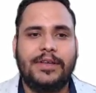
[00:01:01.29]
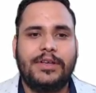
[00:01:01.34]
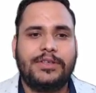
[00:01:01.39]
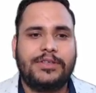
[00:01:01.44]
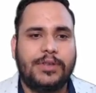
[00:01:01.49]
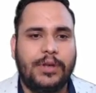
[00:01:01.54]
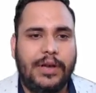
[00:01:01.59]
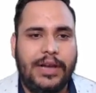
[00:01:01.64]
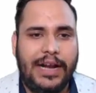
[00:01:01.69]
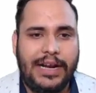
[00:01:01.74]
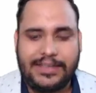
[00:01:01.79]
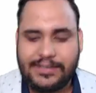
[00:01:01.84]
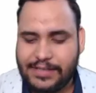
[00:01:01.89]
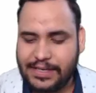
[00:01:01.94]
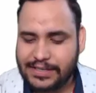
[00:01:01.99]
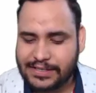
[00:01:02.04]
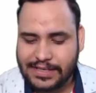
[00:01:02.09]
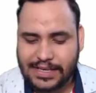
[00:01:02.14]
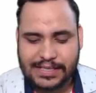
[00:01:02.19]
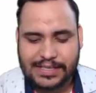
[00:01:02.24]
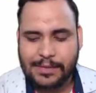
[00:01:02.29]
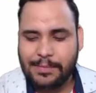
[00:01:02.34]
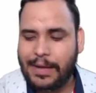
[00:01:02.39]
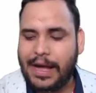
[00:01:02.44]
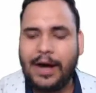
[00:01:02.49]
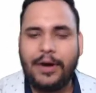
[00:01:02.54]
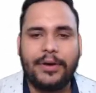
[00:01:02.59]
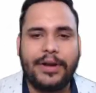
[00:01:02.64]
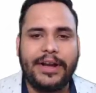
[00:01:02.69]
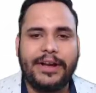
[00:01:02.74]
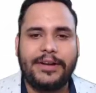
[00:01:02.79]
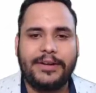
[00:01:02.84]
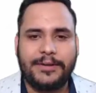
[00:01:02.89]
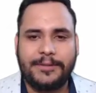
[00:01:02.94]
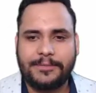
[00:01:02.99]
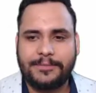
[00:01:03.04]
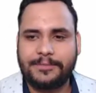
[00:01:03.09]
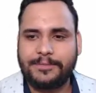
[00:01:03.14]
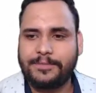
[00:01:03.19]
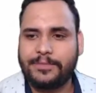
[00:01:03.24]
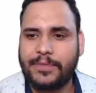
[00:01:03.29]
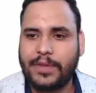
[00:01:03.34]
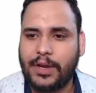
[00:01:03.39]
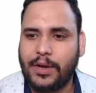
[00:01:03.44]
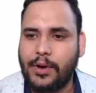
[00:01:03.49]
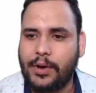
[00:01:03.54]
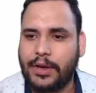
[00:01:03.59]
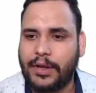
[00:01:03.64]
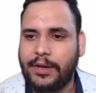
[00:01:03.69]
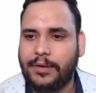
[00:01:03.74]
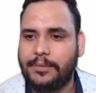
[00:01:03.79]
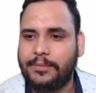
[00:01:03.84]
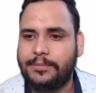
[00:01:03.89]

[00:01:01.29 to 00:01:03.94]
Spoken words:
So, let's discuss about it. Okay.